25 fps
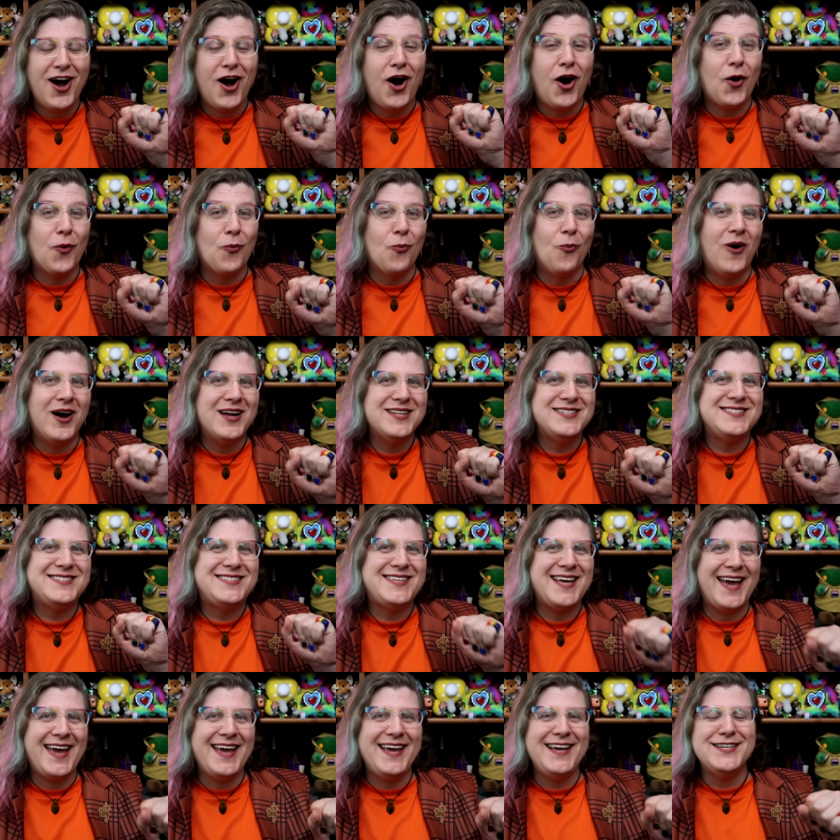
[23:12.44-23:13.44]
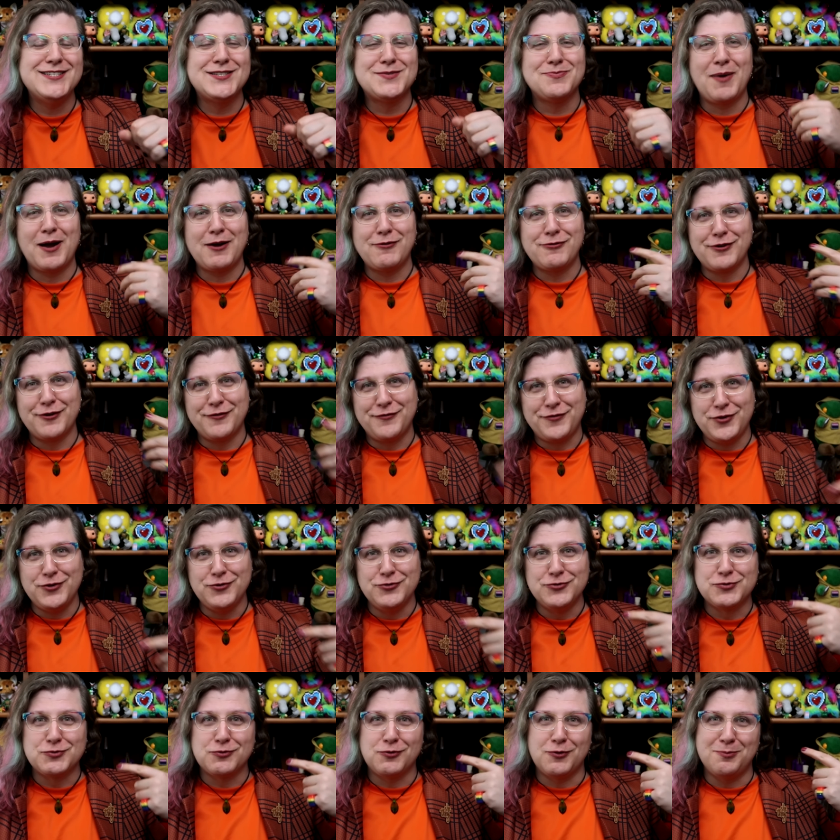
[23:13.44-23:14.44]
on what days my
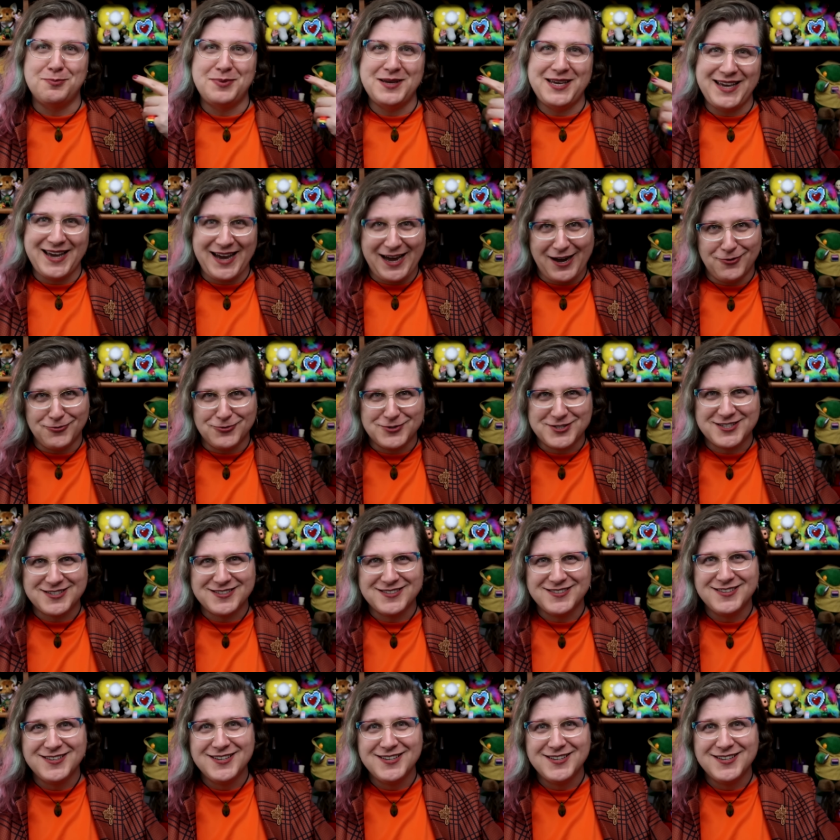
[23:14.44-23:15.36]
reviews will be out.